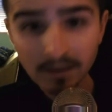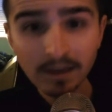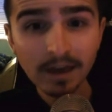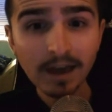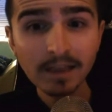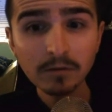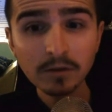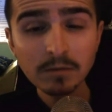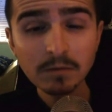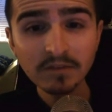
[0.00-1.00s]
And I'm going to
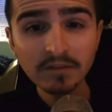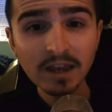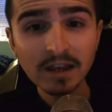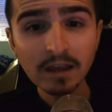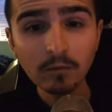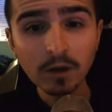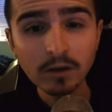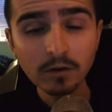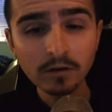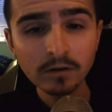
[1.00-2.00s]
keep the mistake in there. Why
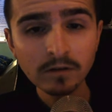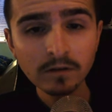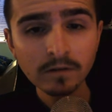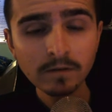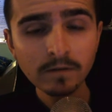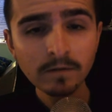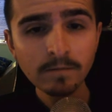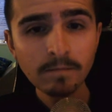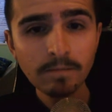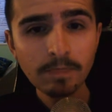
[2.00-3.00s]
not?
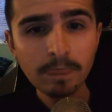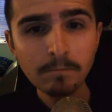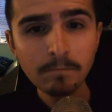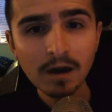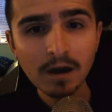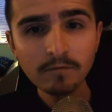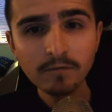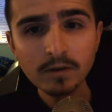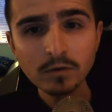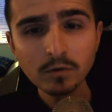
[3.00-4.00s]
But I've
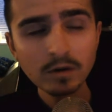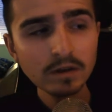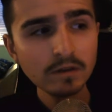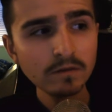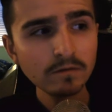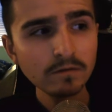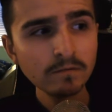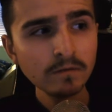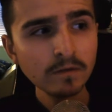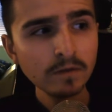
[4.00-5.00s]
enjoyed
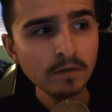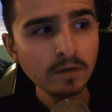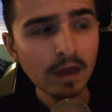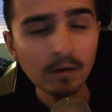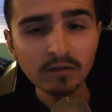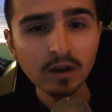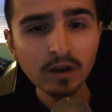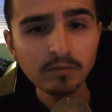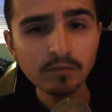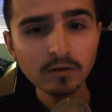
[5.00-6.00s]
how I started
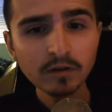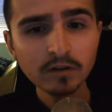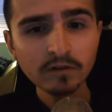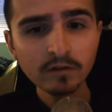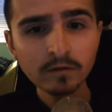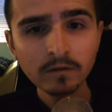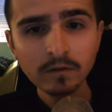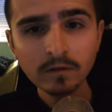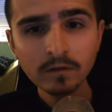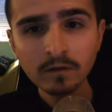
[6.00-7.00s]
this podcast.
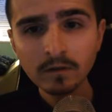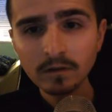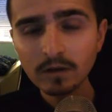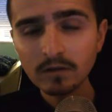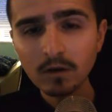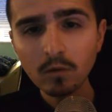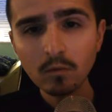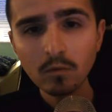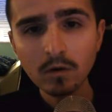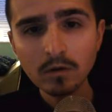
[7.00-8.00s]
This
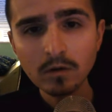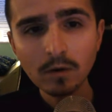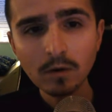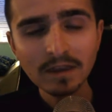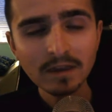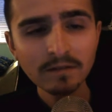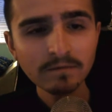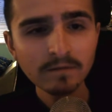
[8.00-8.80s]
whole new idea.